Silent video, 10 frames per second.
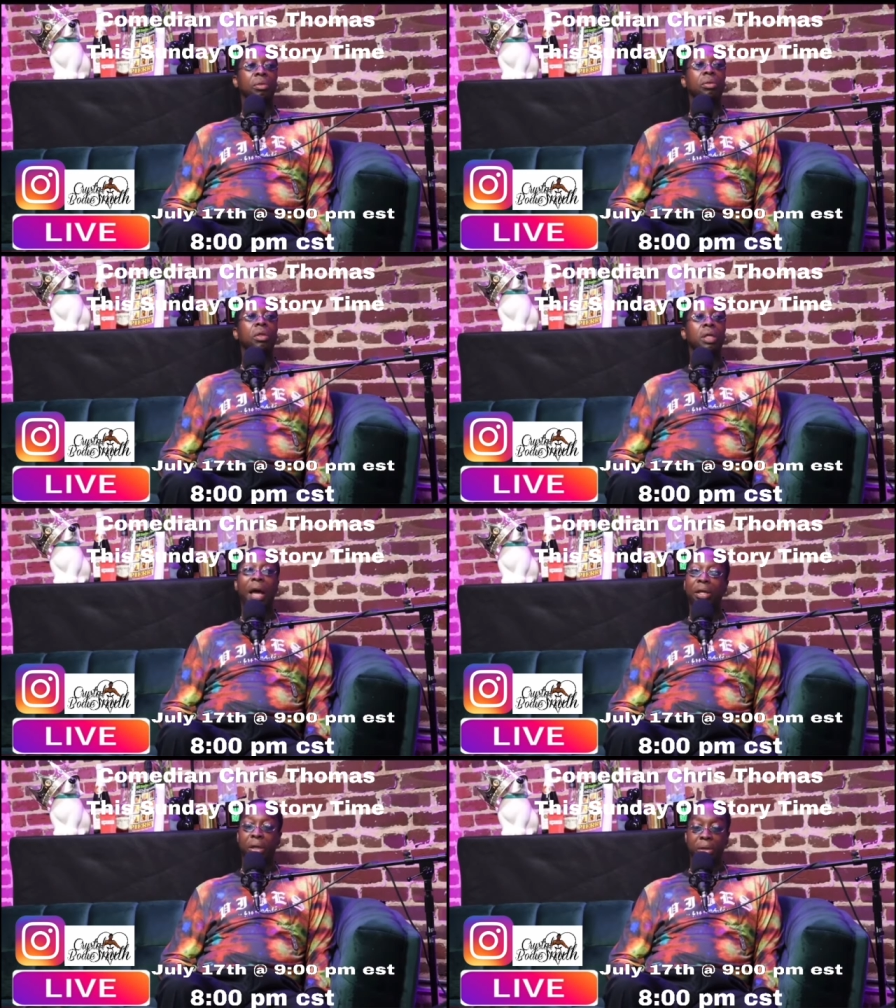of people.
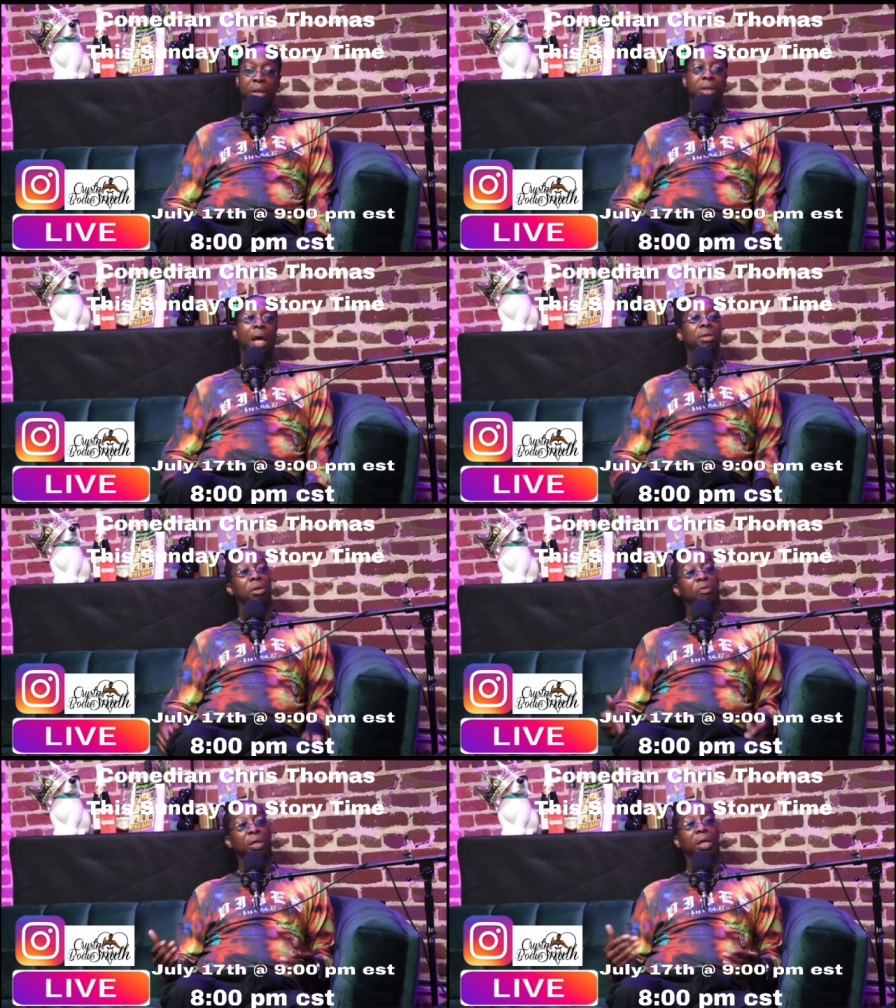Yeah, I do. I,
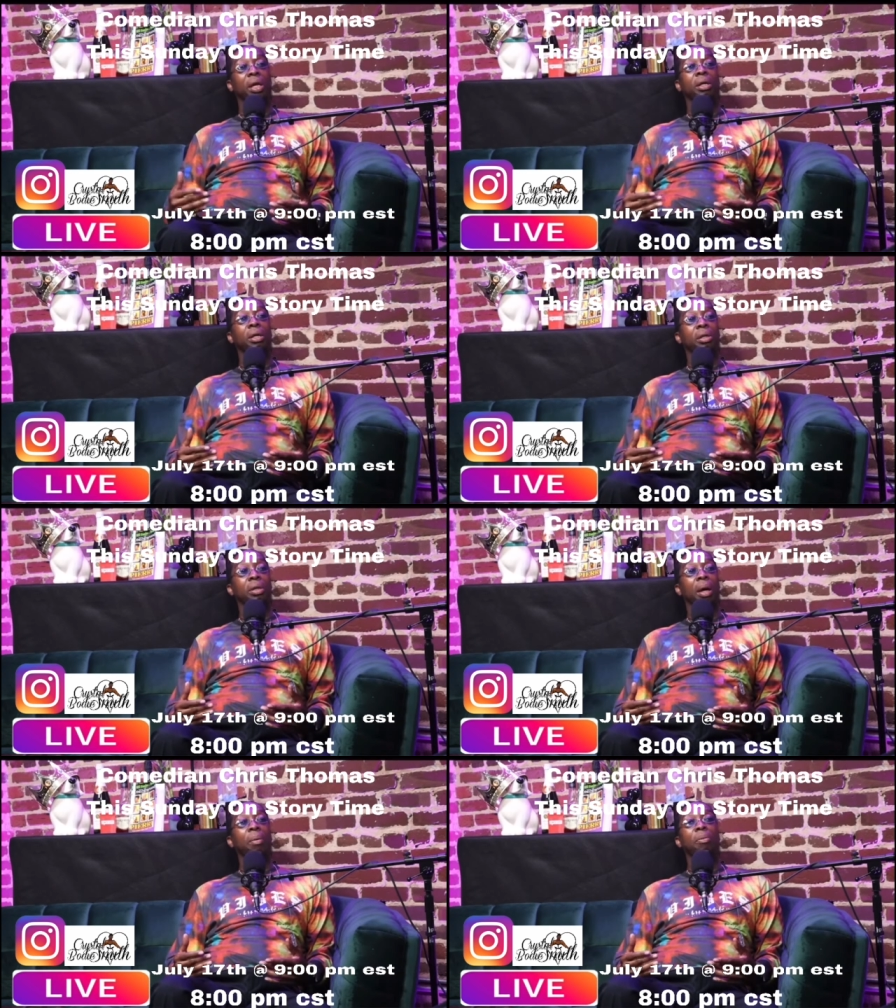don't forget,
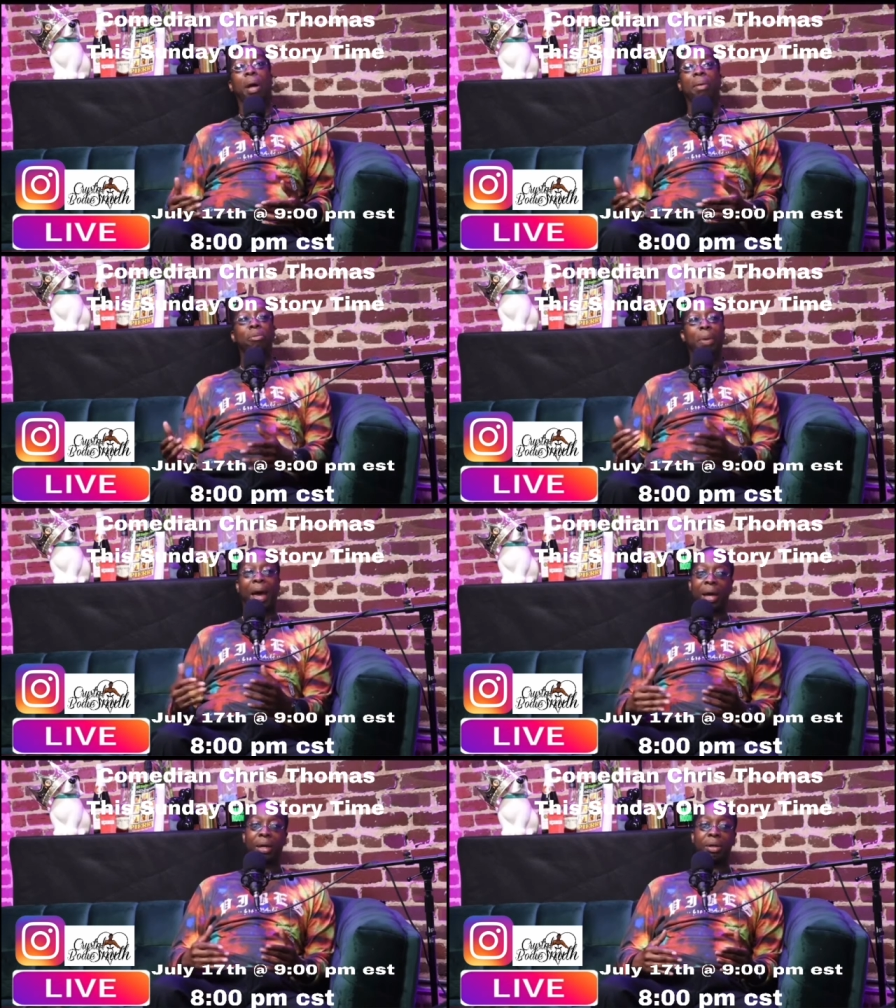I'm I'm
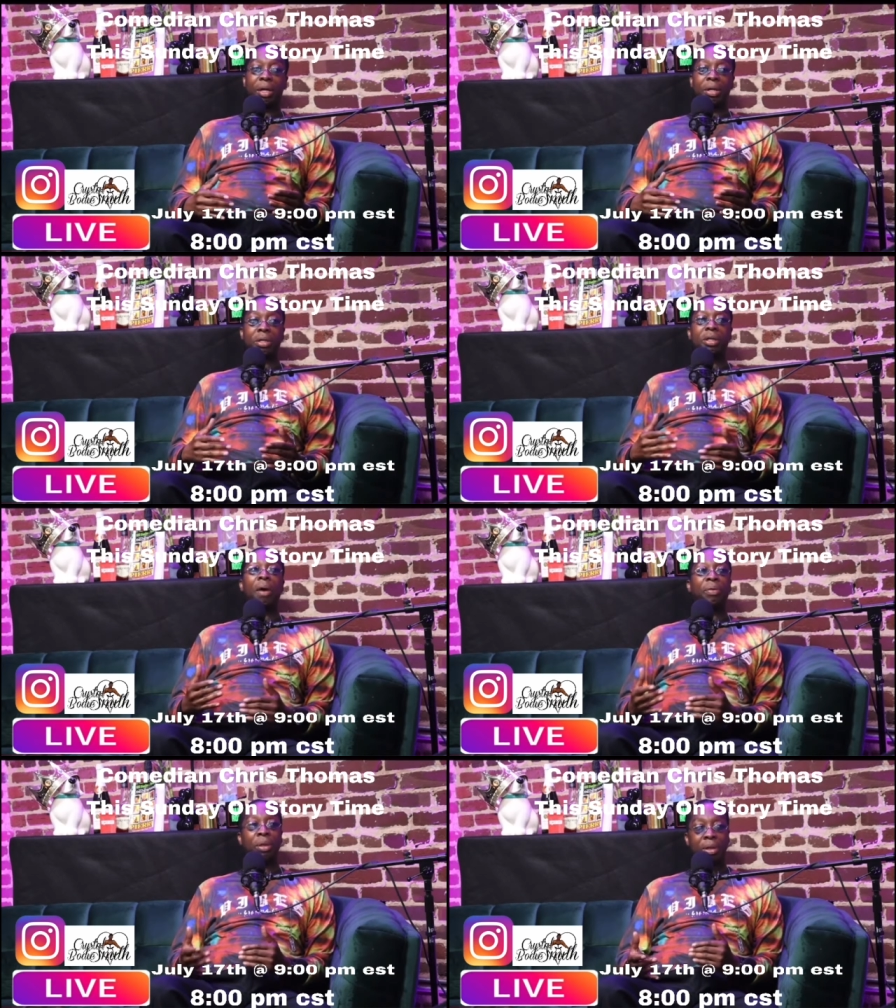back in the
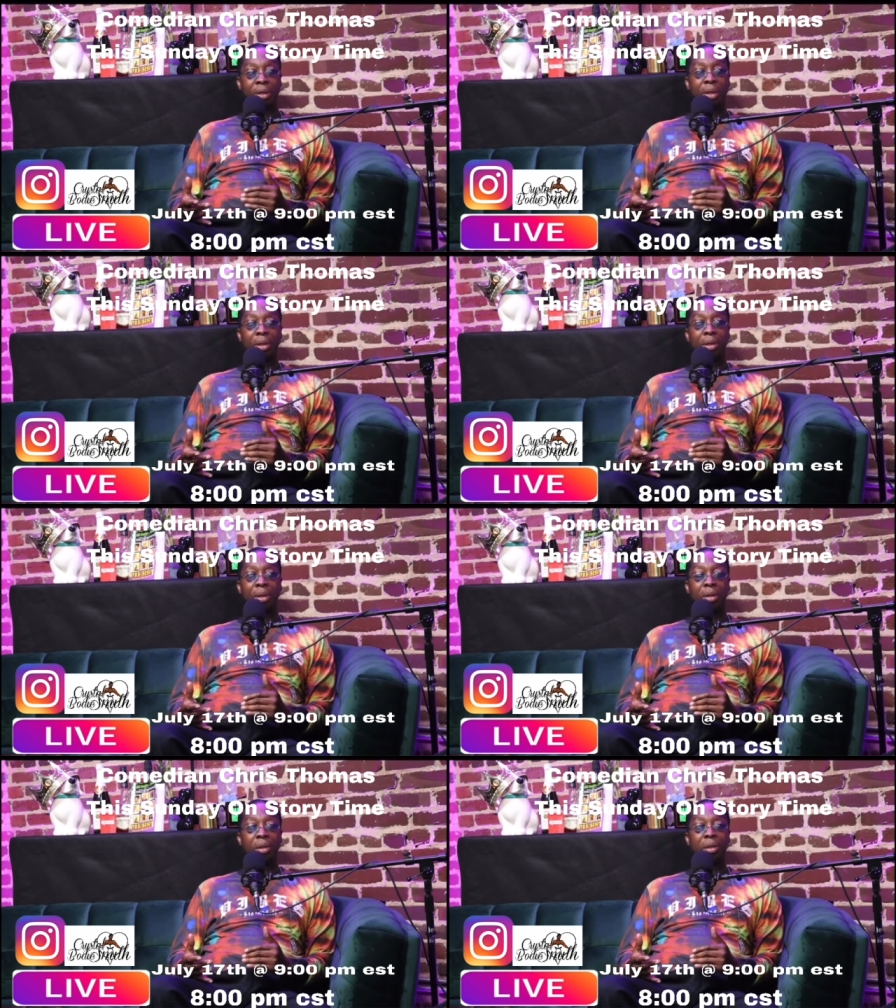'70s.
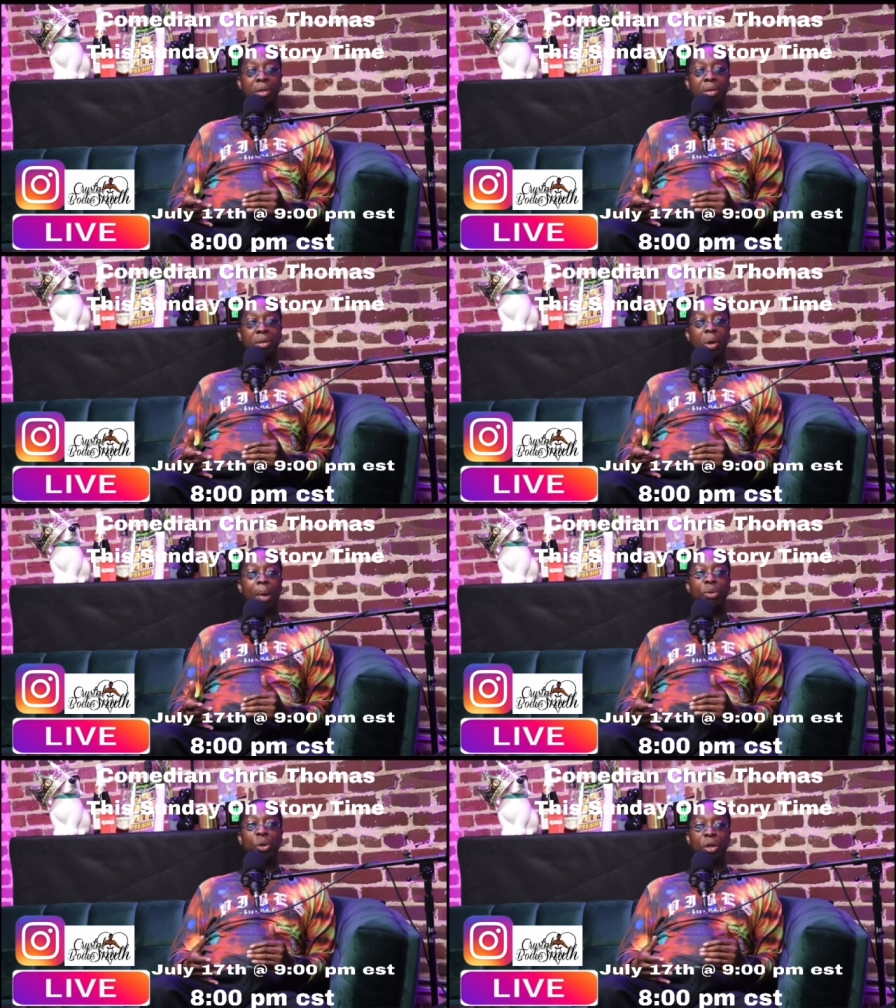Okay. So
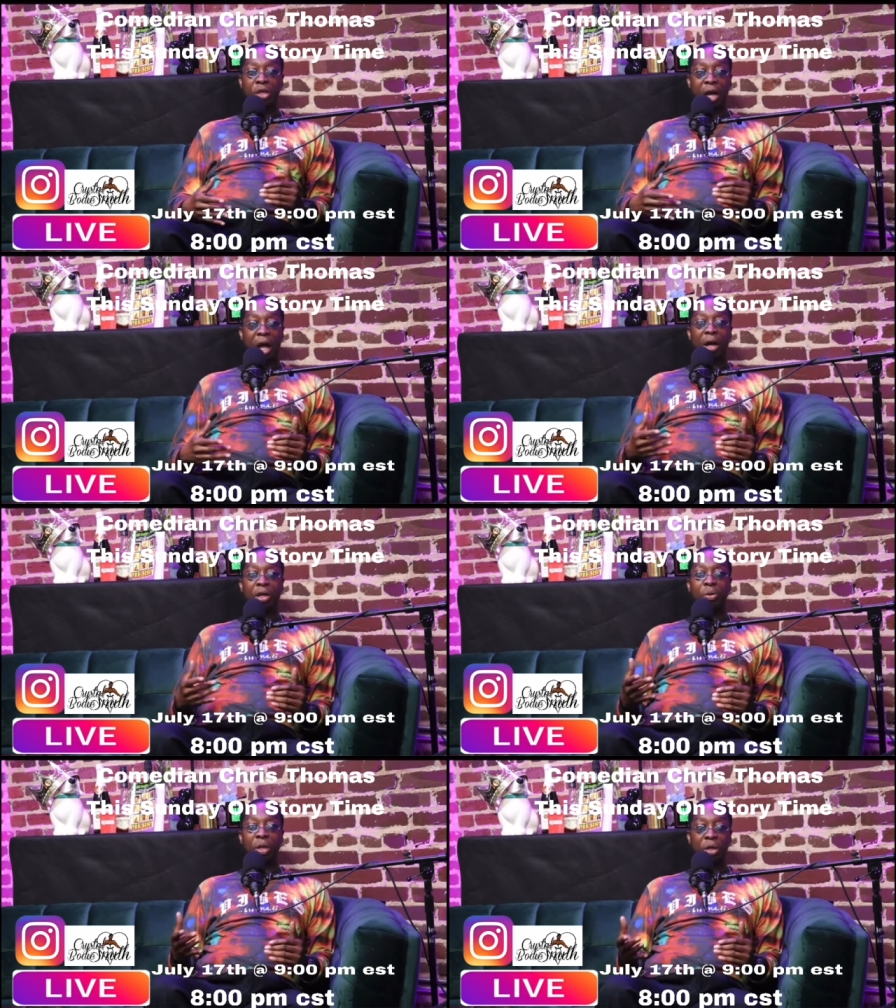I'm doing the
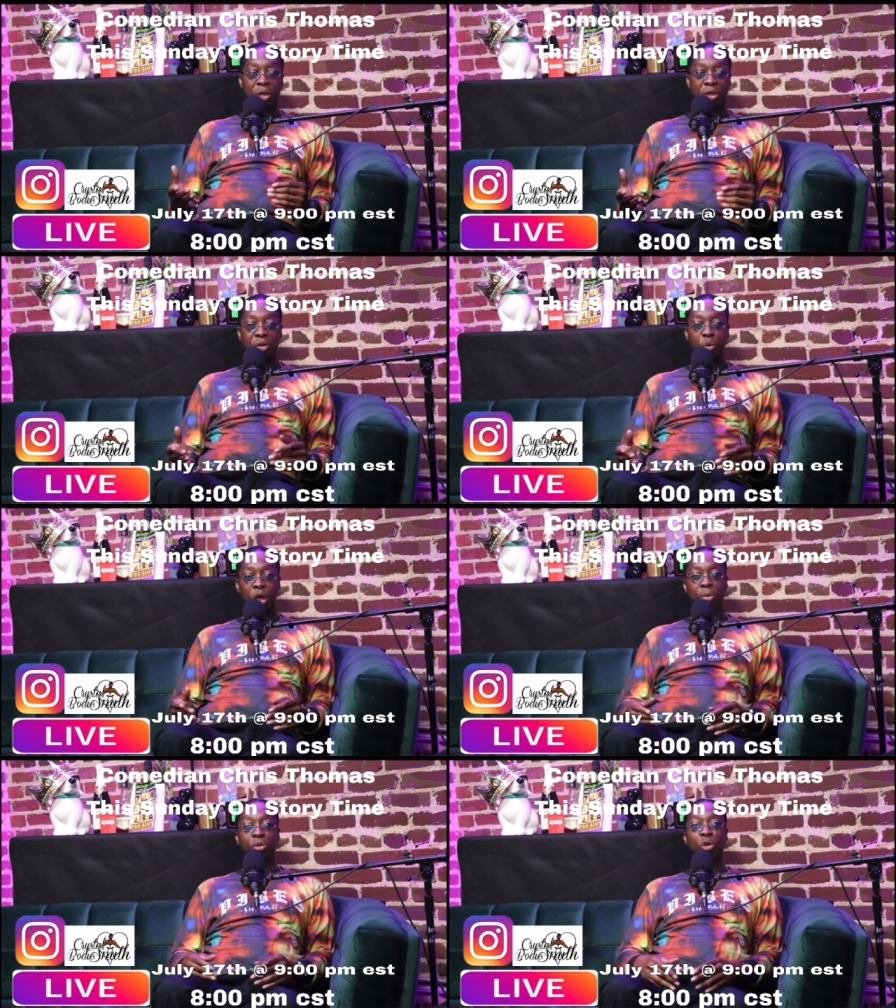Don Cornelius
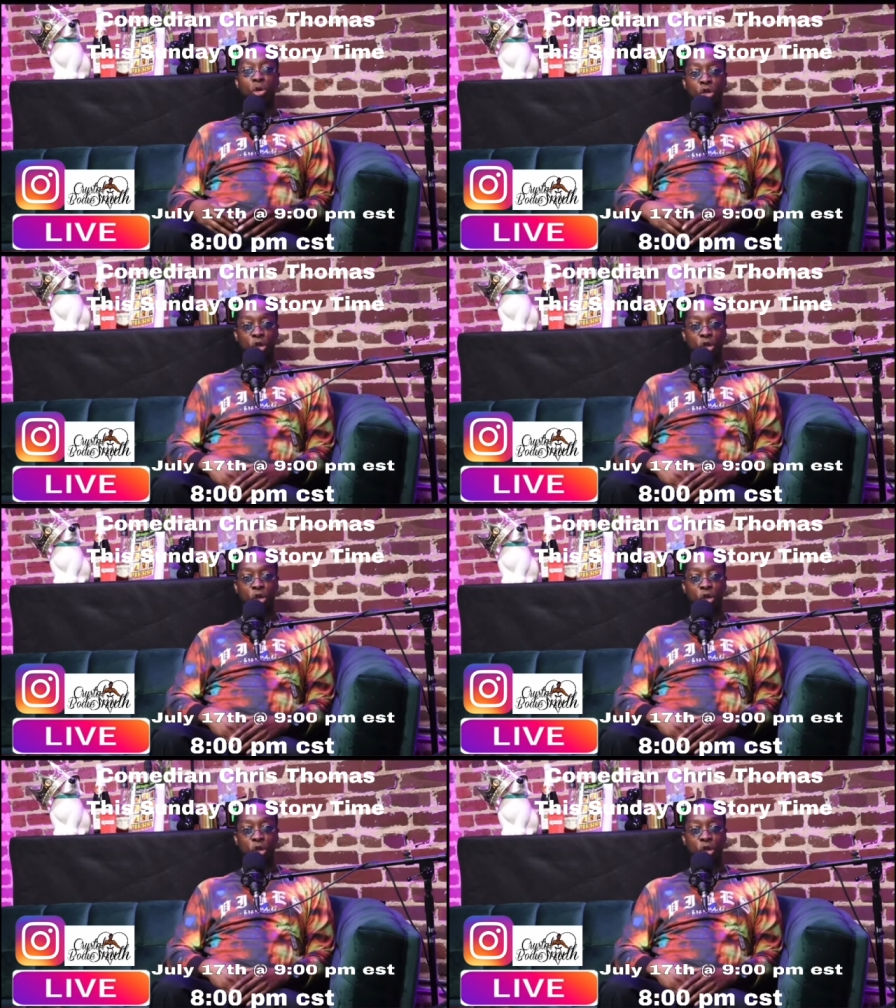Welcome to the